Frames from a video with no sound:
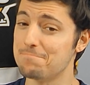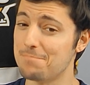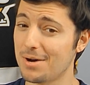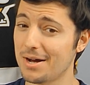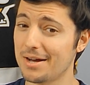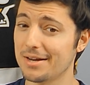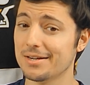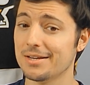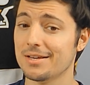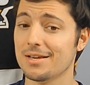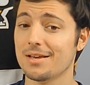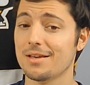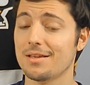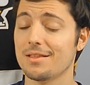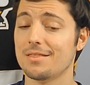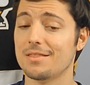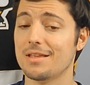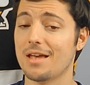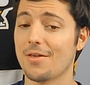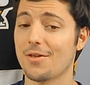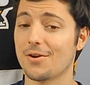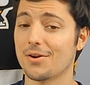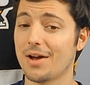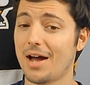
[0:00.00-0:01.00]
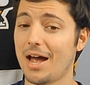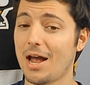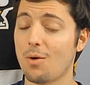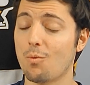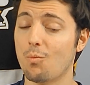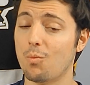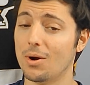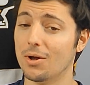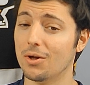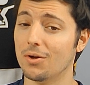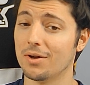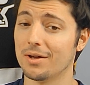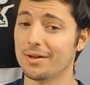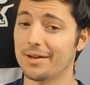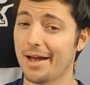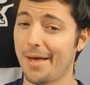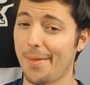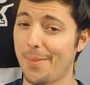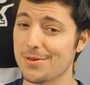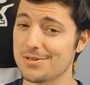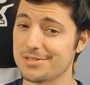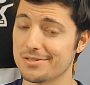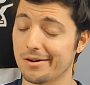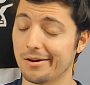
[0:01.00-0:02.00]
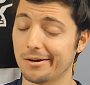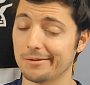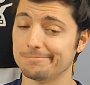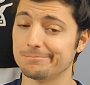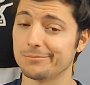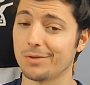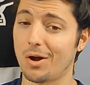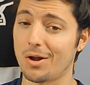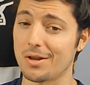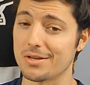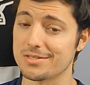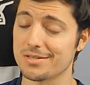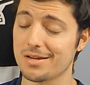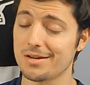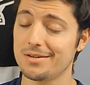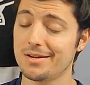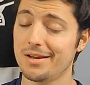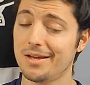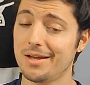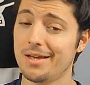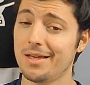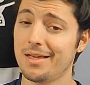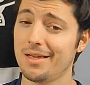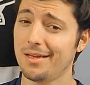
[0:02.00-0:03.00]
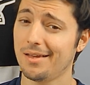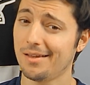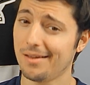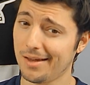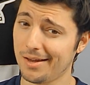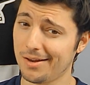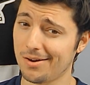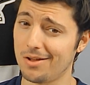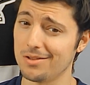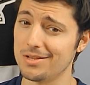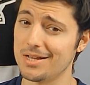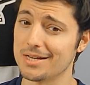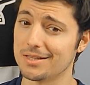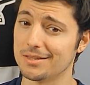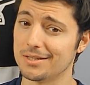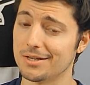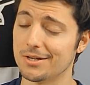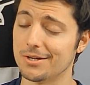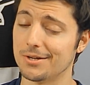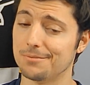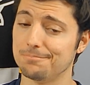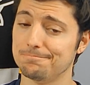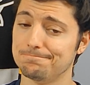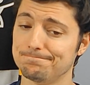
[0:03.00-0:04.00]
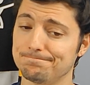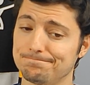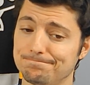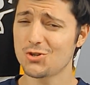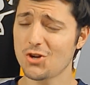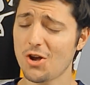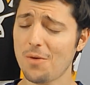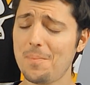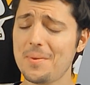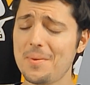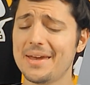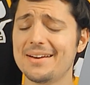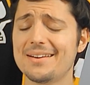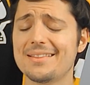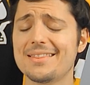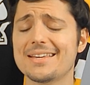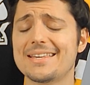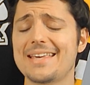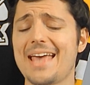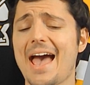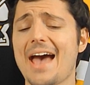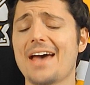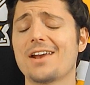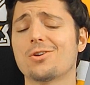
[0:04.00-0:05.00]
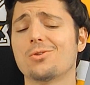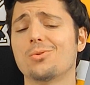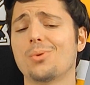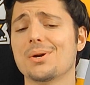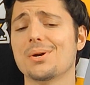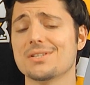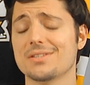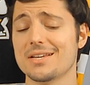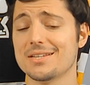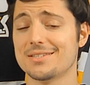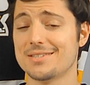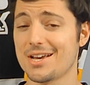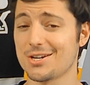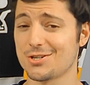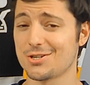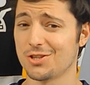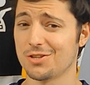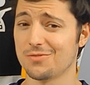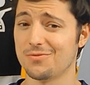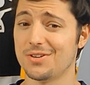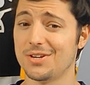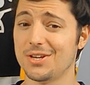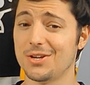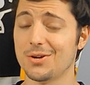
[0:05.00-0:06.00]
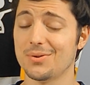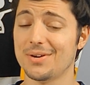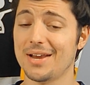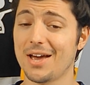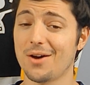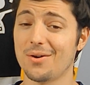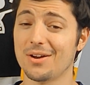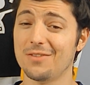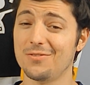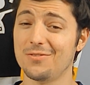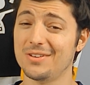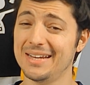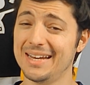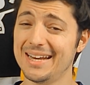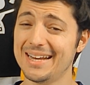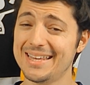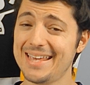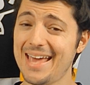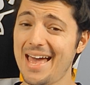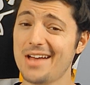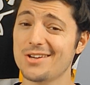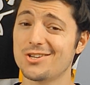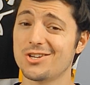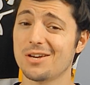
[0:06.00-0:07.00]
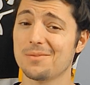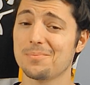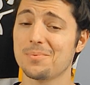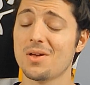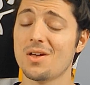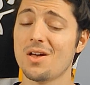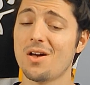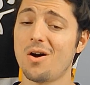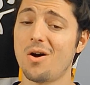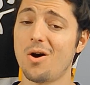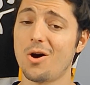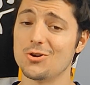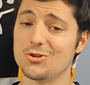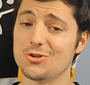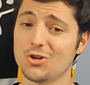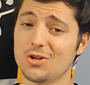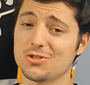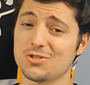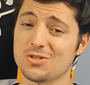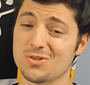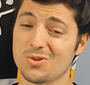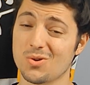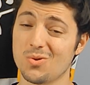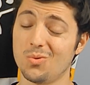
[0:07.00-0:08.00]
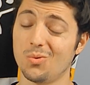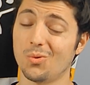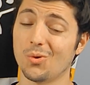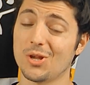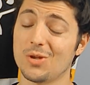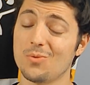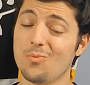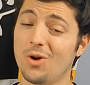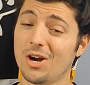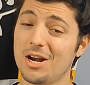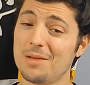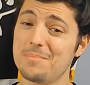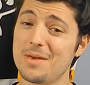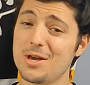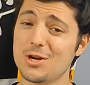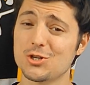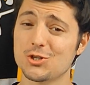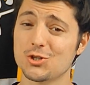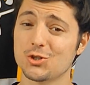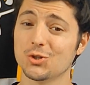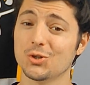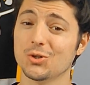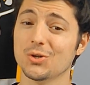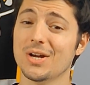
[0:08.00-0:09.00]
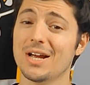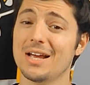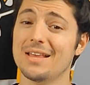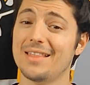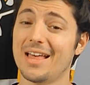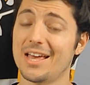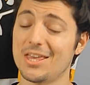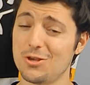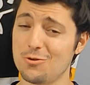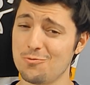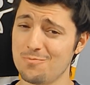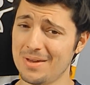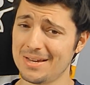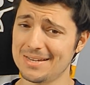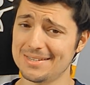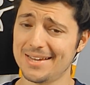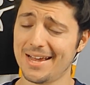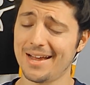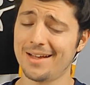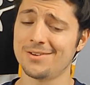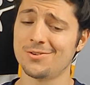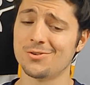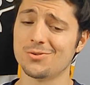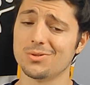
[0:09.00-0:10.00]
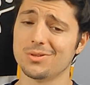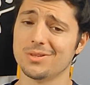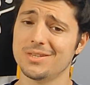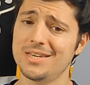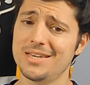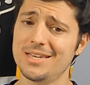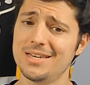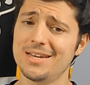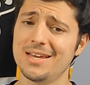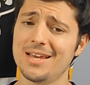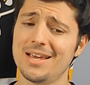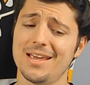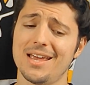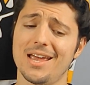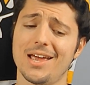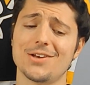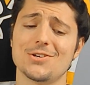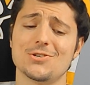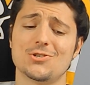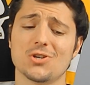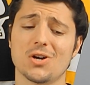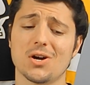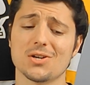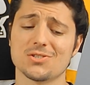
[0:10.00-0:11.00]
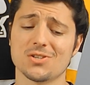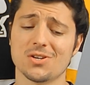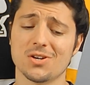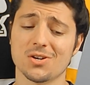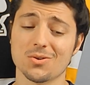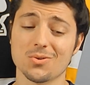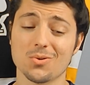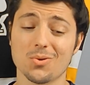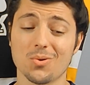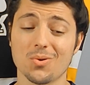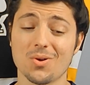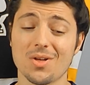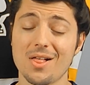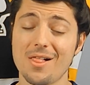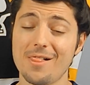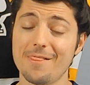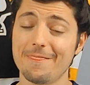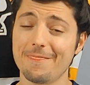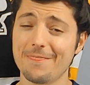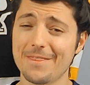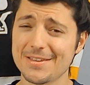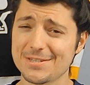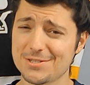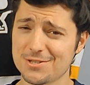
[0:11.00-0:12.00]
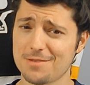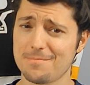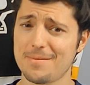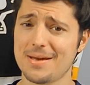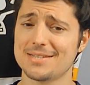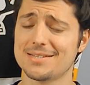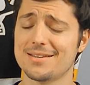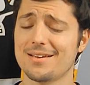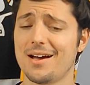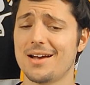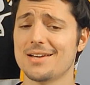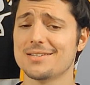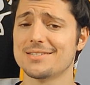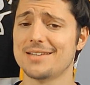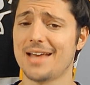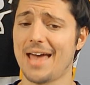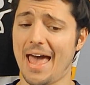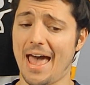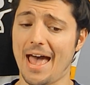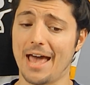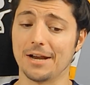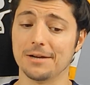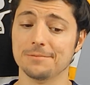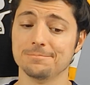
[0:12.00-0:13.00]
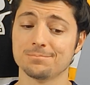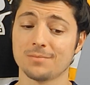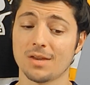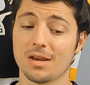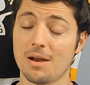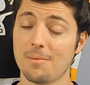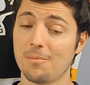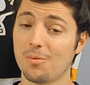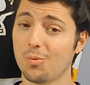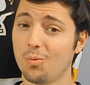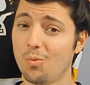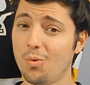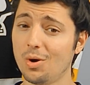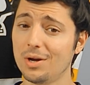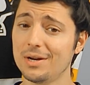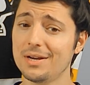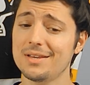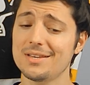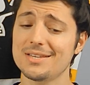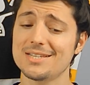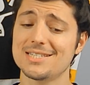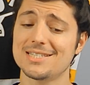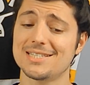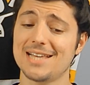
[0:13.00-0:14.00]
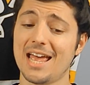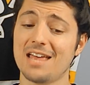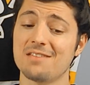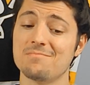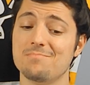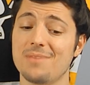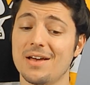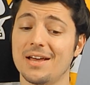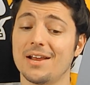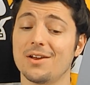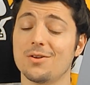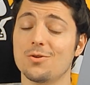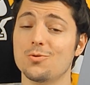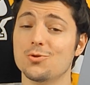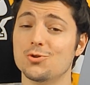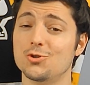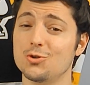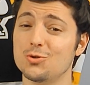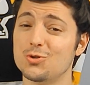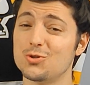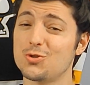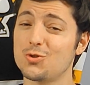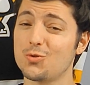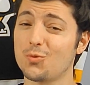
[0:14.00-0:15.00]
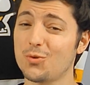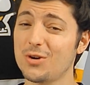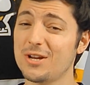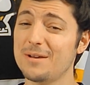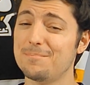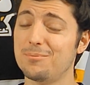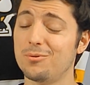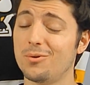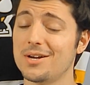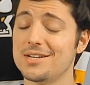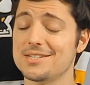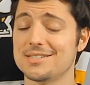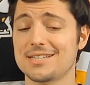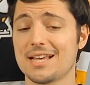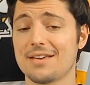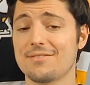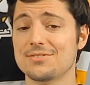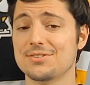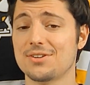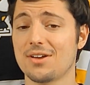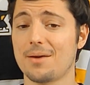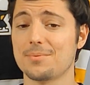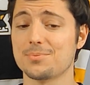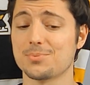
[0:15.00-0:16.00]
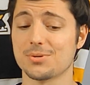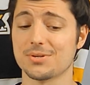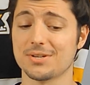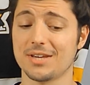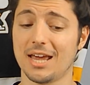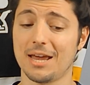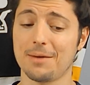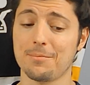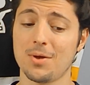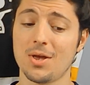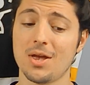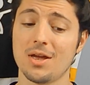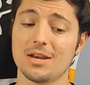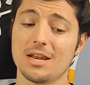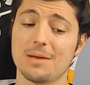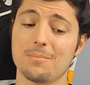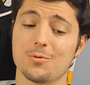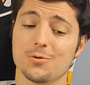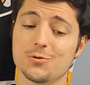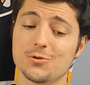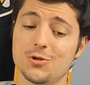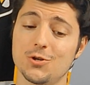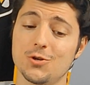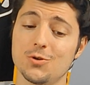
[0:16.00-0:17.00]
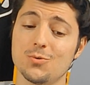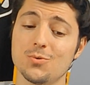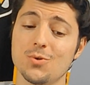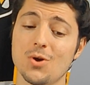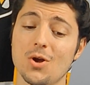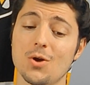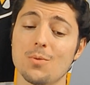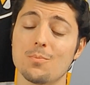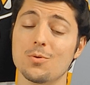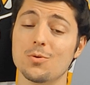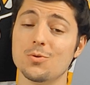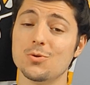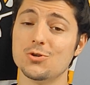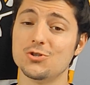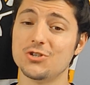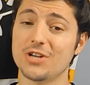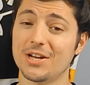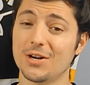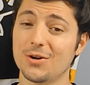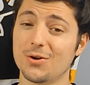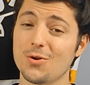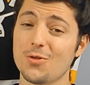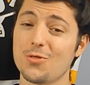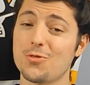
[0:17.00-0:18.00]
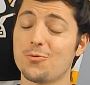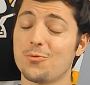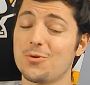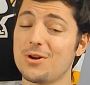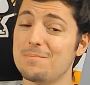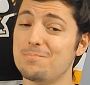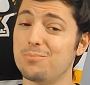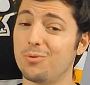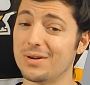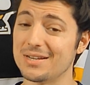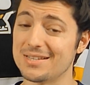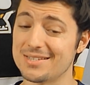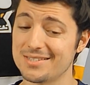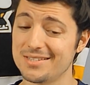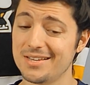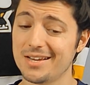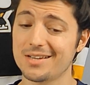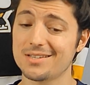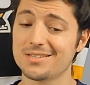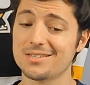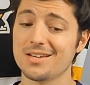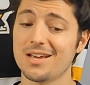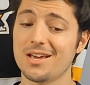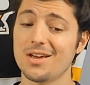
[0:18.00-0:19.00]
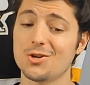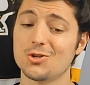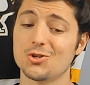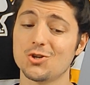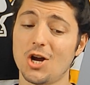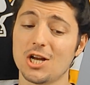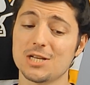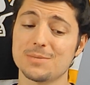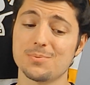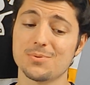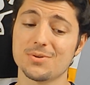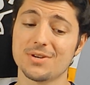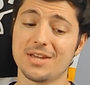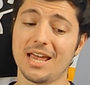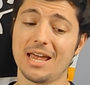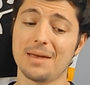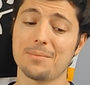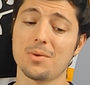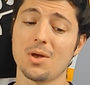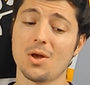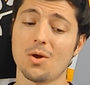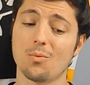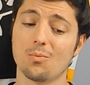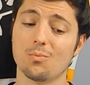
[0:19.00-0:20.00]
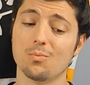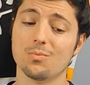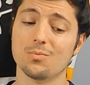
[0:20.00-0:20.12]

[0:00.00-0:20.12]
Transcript: but the other guy will get the start on Sunday in all likelihood. Jumping into the categories league section of the video now, and if you need to catch up on shots on goal or you want to make sure that you maintain your lead in shots on goal, these are the best guys to add. Number 1, Sam Bennett, who shoots 3.7 times per game. Number 2, Boone Jenner, 3.6 shots per game.